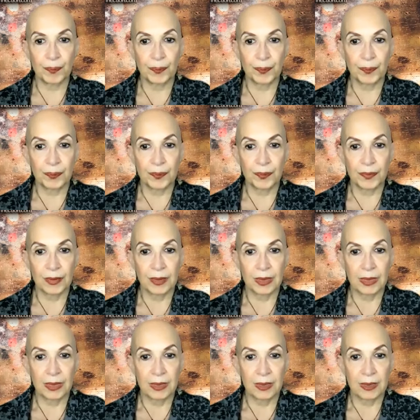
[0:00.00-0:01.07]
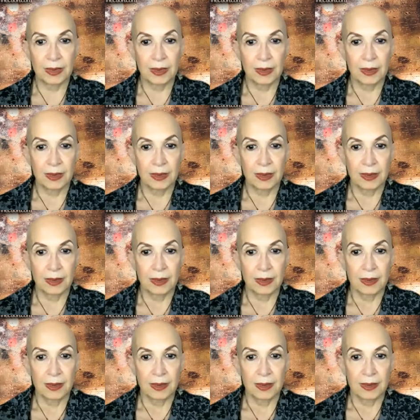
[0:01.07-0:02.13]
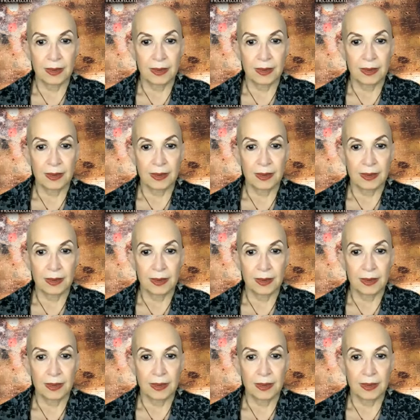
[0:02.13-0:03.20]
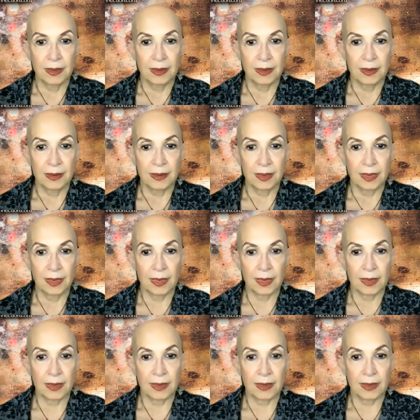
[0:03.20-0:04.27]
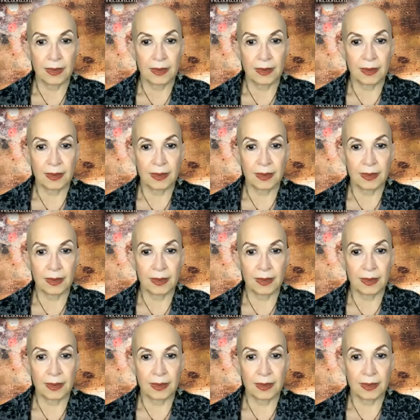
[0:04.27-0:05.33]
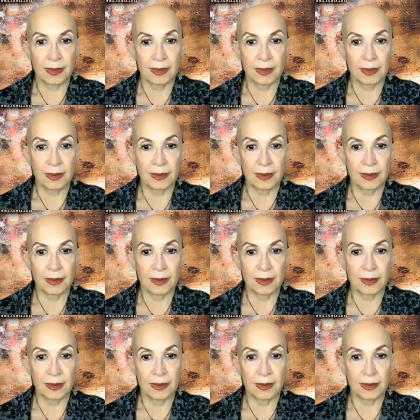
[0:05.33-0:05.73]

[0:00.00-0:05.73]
Nobody speaks.